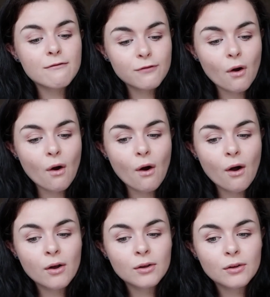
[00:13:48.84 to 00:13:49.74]

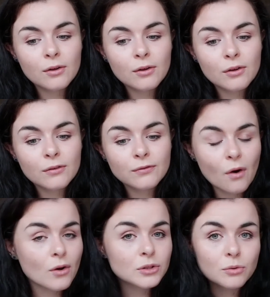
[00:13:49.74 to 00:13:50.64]
for
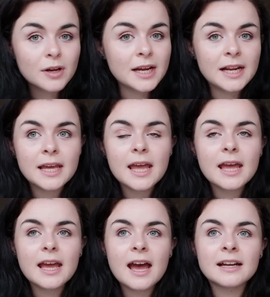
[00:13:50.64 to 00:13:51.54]
screen.
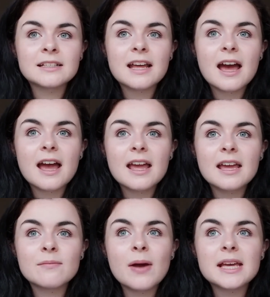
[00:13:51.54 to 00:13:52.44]

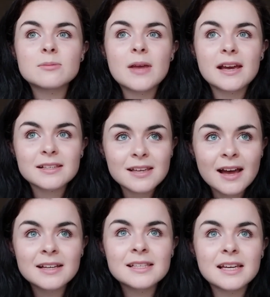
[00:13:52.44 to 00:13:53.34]
It makes me
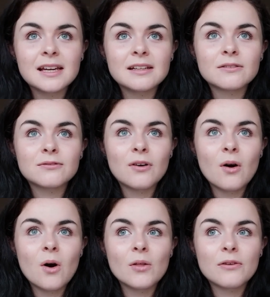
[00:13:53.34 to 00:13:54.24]
excited
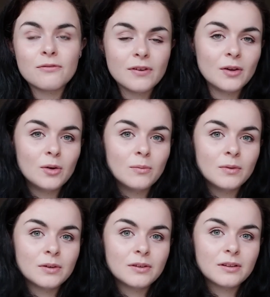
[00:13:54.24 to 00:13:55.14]
for the
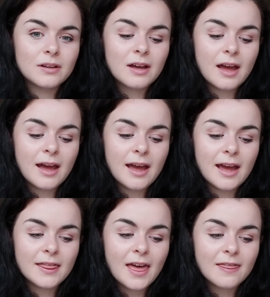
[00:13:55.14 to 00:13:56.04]
film
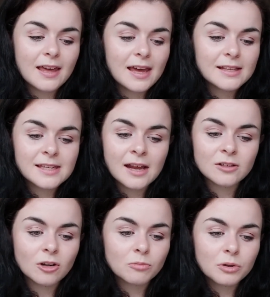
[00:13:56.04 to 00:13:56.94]
that they
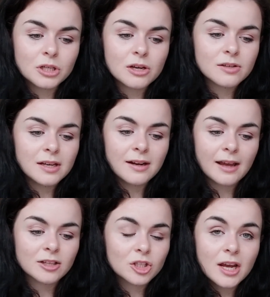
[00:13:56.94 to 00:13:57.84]
intend on producing
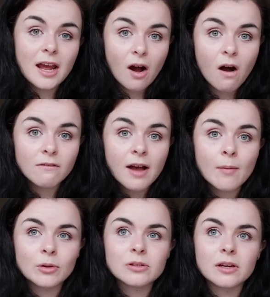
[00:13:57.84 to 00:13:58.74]
next year of
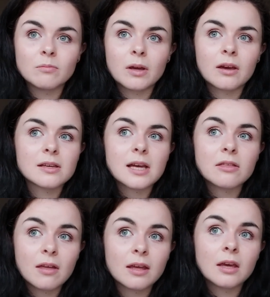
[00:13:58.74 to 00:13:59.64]
Hamilton, because I
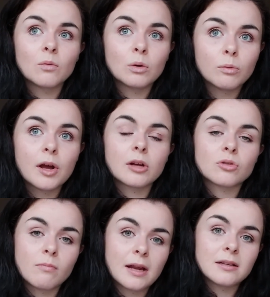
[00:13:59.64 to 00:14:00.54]
think it will work
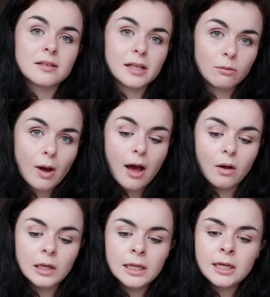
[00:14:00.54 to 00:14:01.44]
tremendously
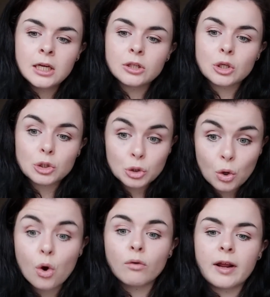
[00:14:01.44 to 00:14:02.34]
well. The
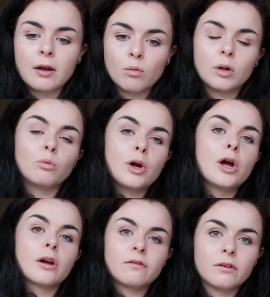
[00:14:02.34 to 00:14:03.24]
story will
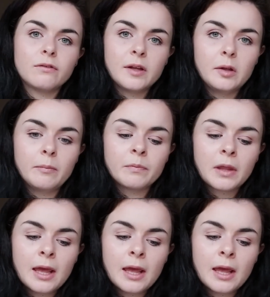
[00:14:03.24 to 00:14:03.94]
work for film.